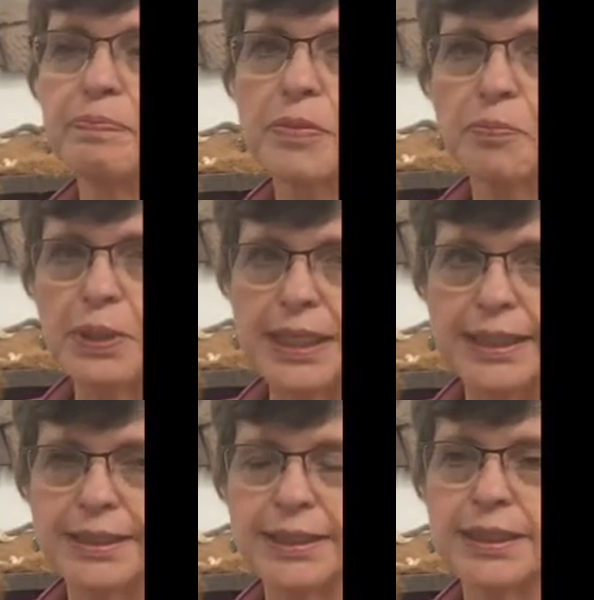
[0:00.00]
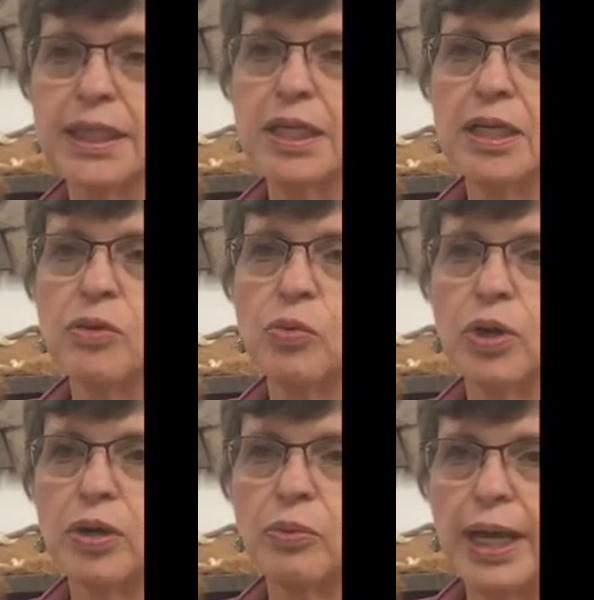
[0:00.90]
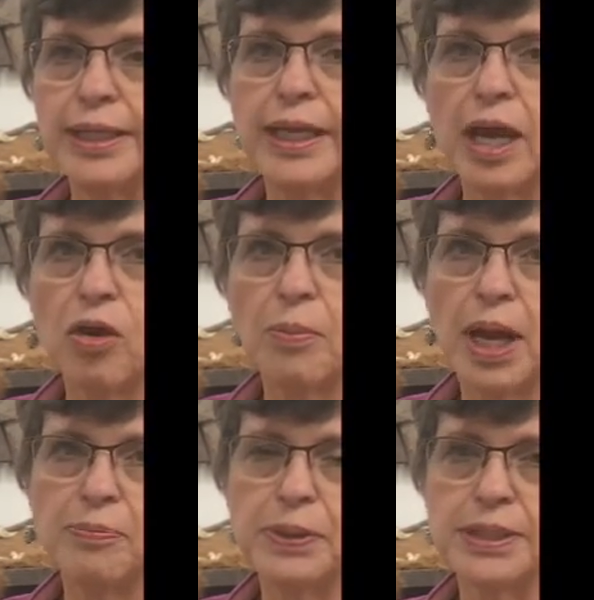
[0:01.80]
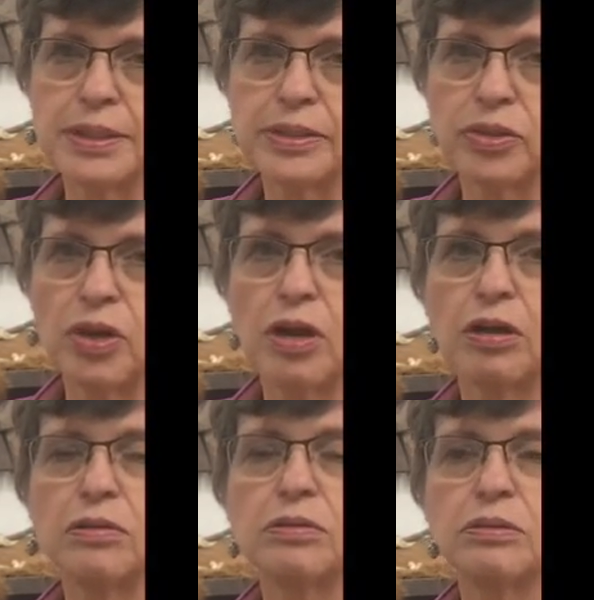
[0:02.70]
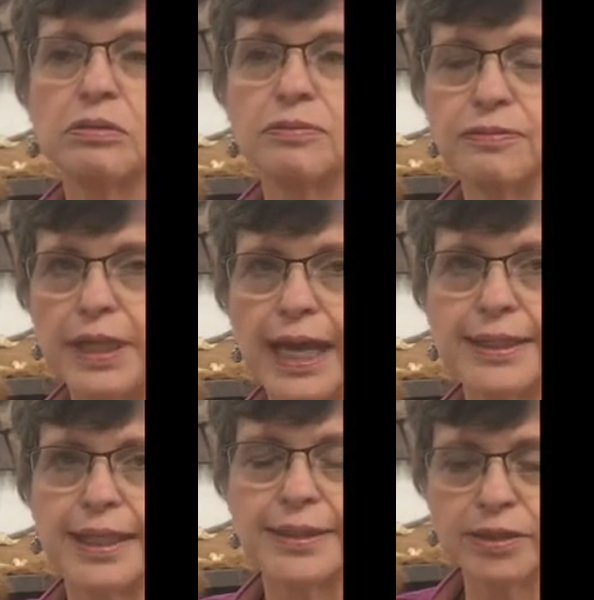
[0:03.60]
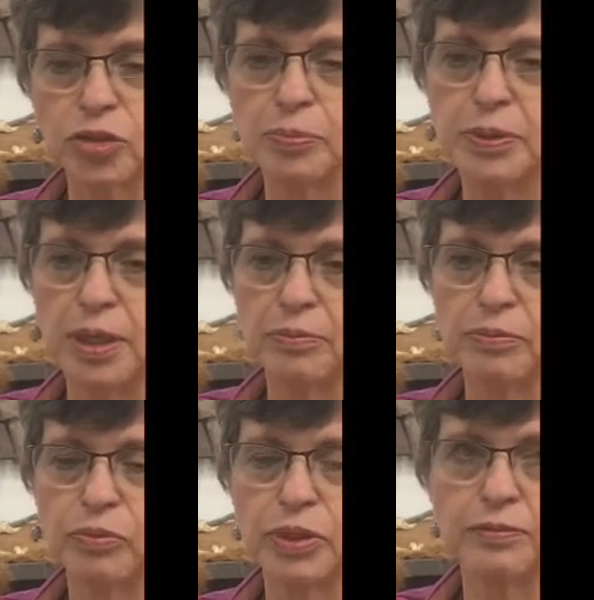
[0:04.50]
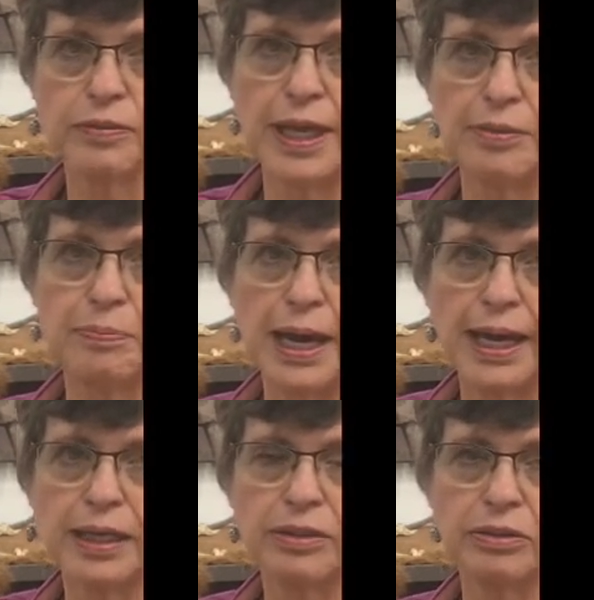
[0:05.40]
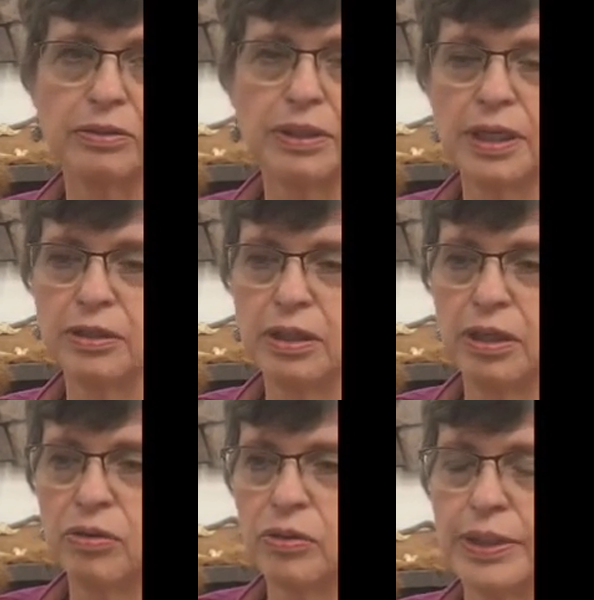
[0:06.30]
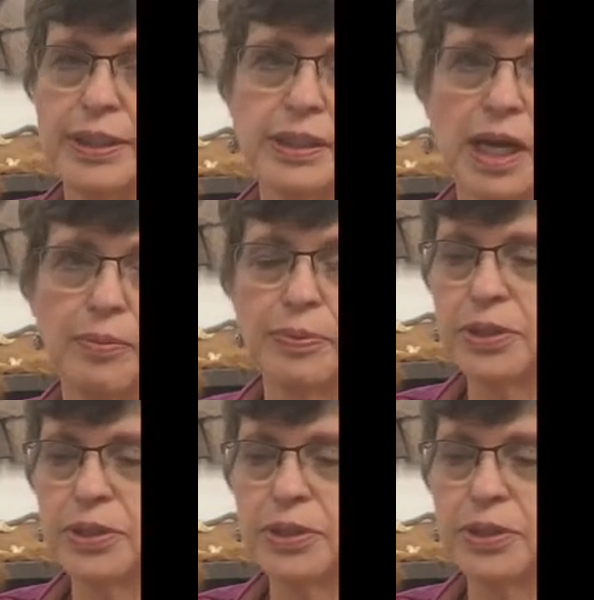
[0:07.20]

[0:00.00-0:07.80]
piece, where right now my pieces are all flat. I sculpt them with a flat back, and only the top is